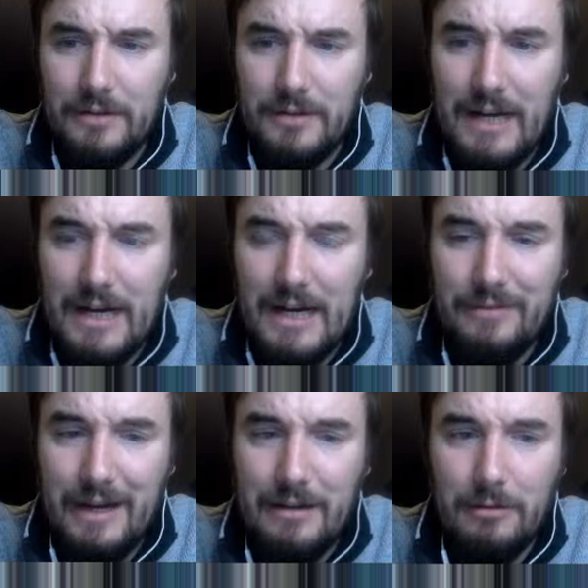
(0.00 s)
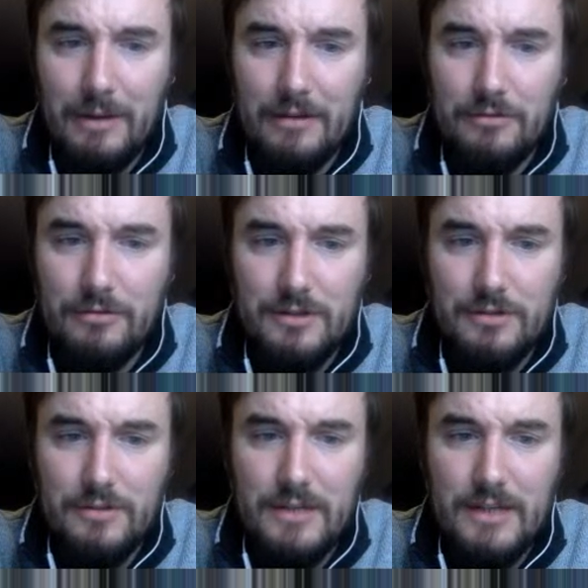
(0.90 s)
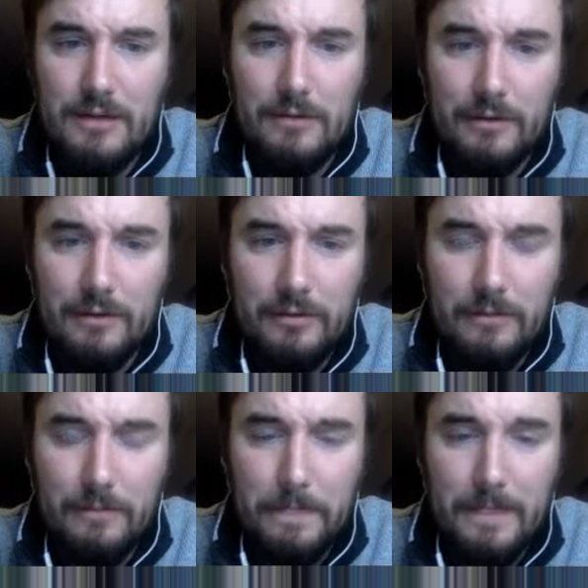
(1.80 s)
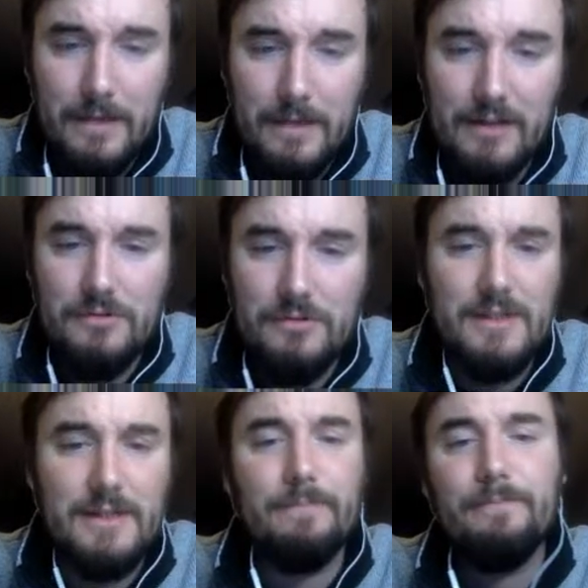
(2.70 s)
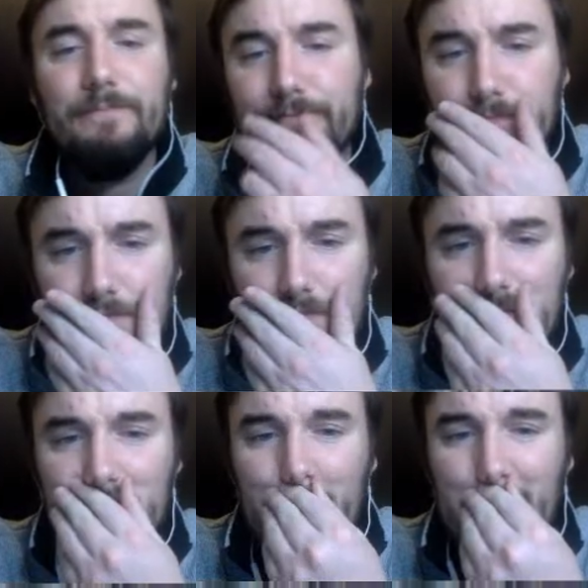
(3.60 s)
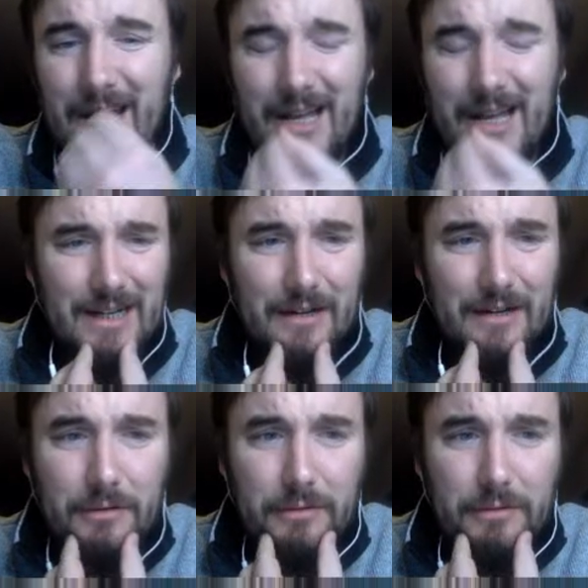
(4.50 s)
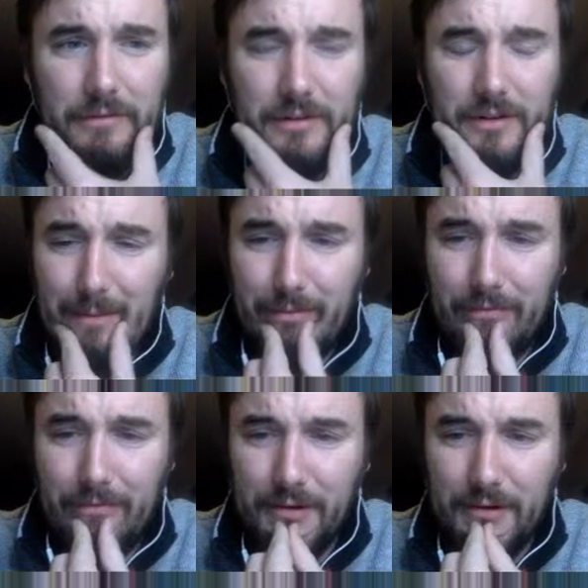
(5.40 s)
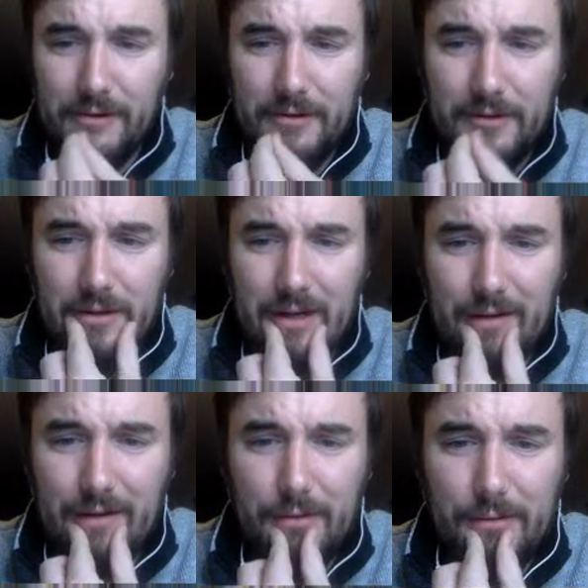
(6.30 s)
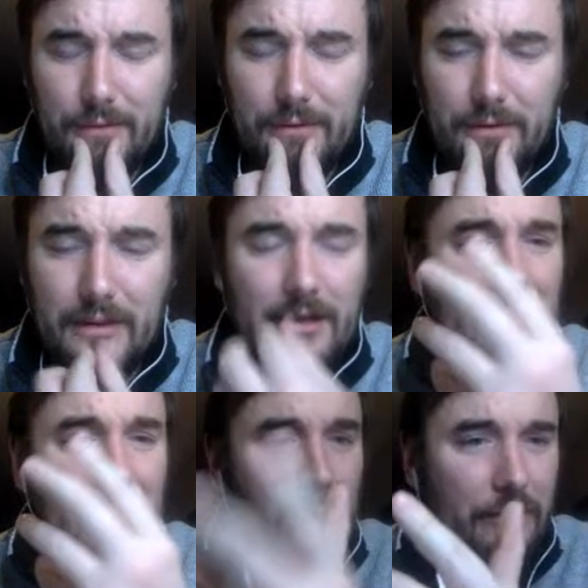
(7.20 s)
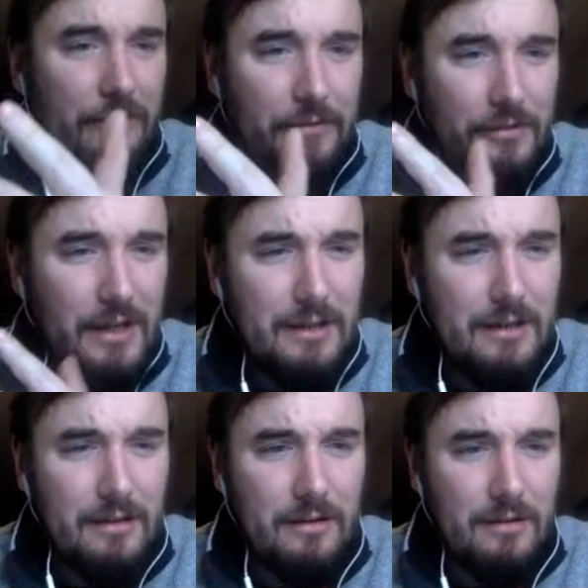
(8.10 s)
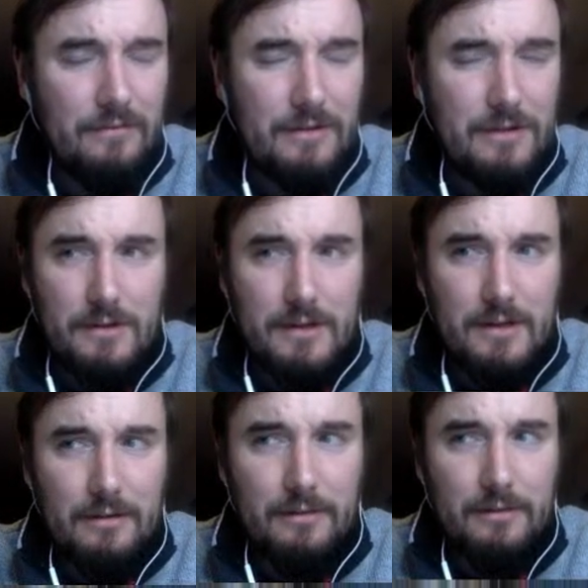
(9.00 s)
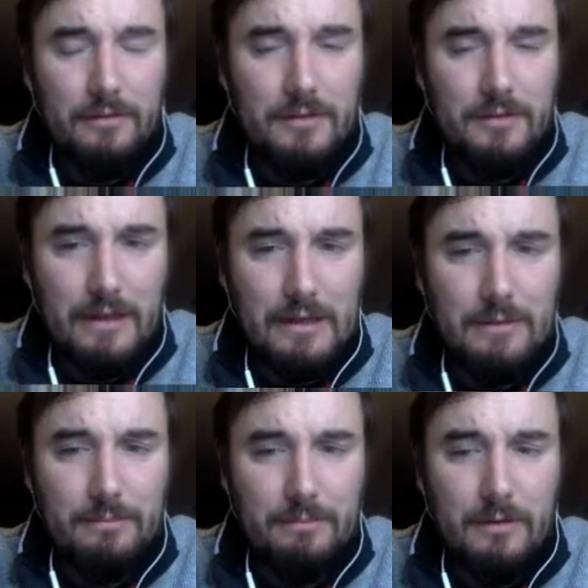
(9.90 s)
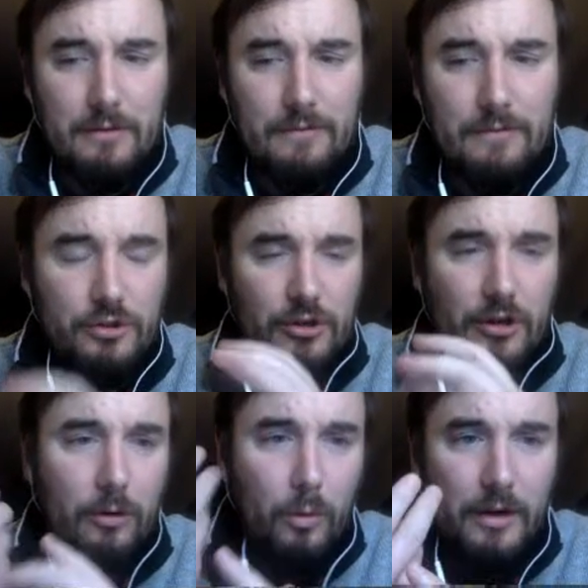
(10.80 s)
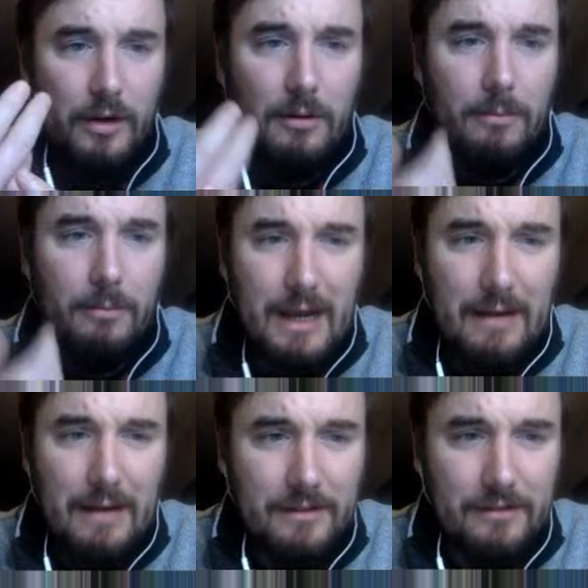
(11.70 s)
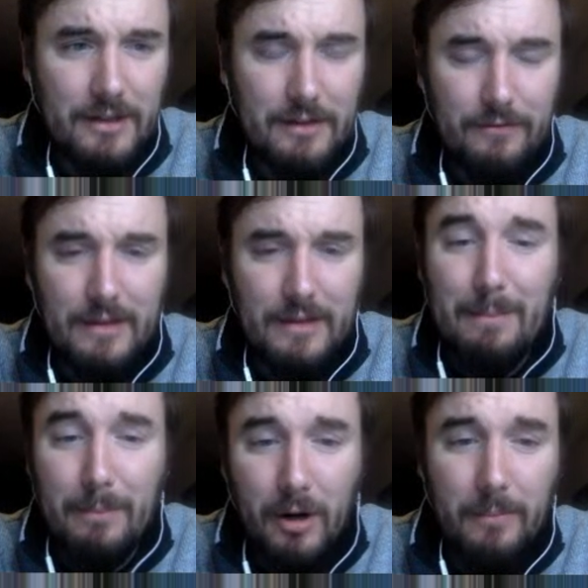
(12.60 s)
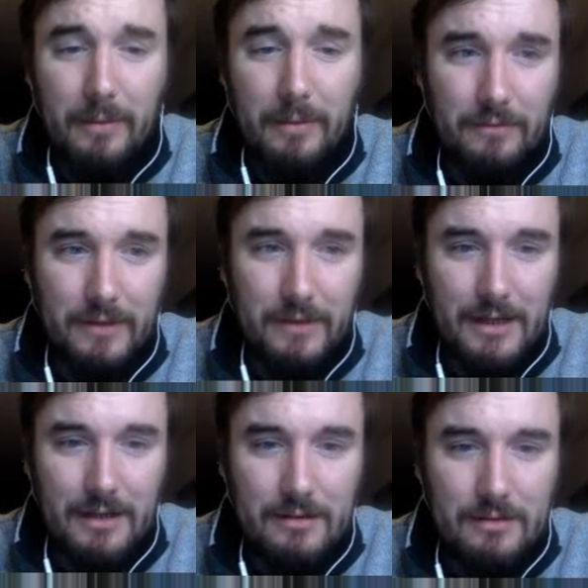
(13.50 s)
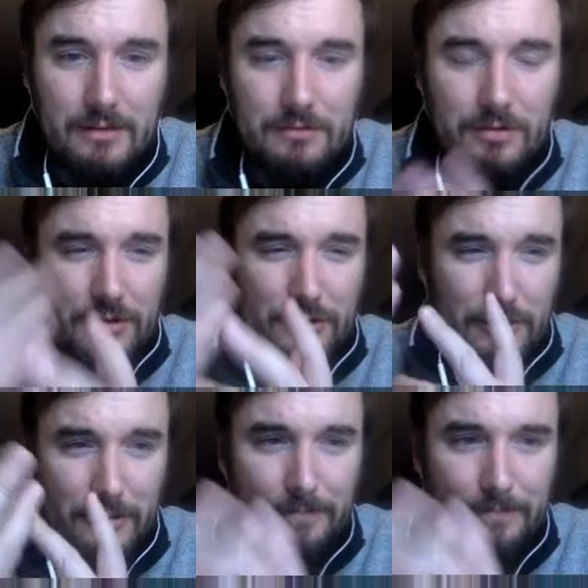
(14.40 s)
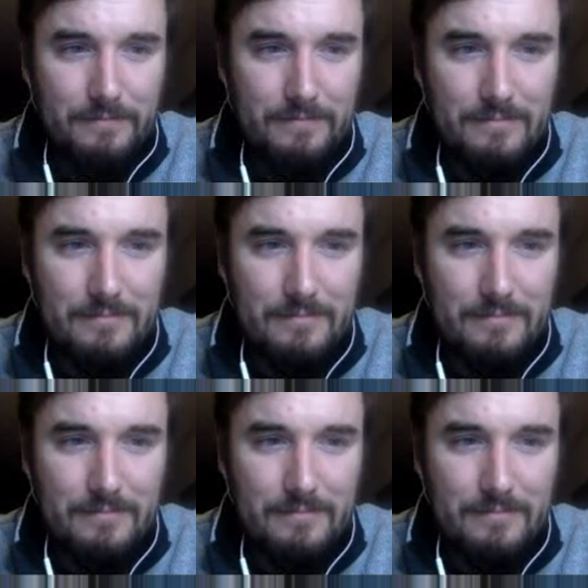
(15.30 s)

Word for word: is held in high value by traditional healers. Interesting. I don't think we've ever seen that before either. I don't think we've ever, like, we've seen fisheries develop for shark oil, but we have not seen it for that purpose of, like, traditional,